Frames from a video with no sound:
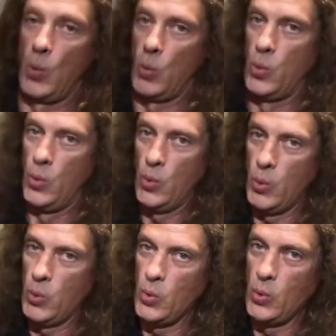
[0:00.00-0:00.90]
you.
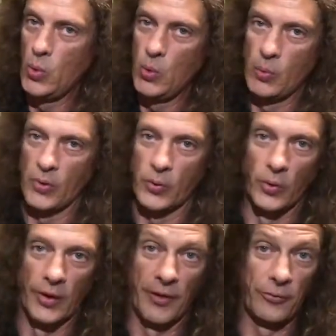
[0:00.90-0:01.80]
Ooh, pretty
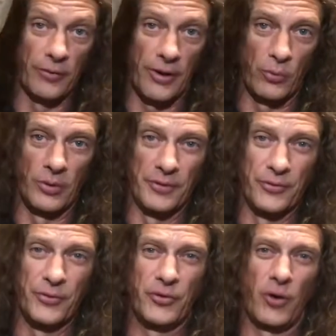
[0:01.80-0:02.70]
cool. Now, this was like really
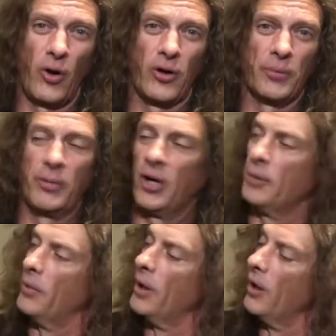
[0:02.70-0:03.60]
dark compared
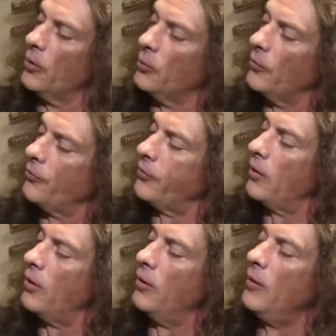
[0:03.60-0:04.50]
to my other ones,
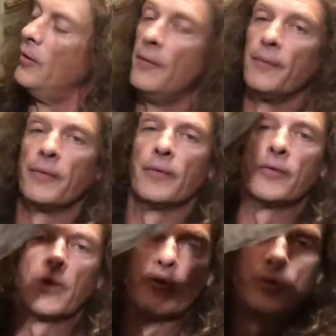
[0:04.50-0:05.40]
so
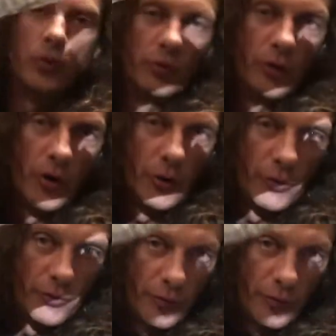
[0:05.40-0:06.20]
it's got the cool nodes